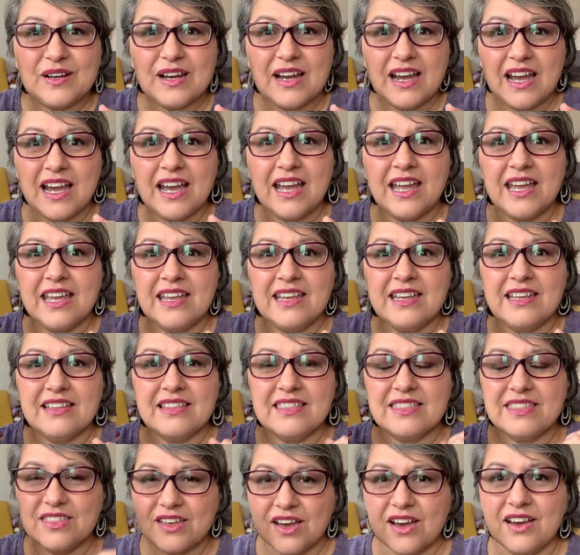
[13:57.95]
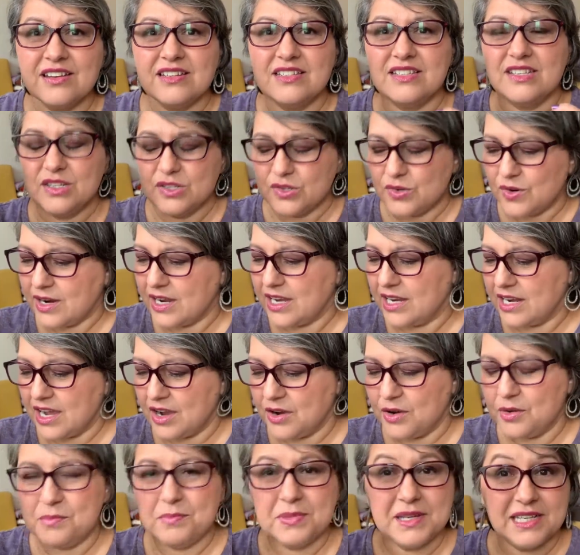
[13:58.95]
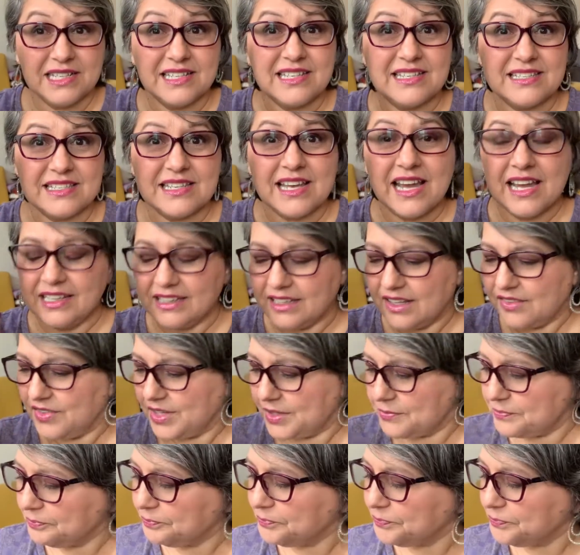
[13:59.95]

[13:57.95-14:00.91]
I thought to try it out, because I love it.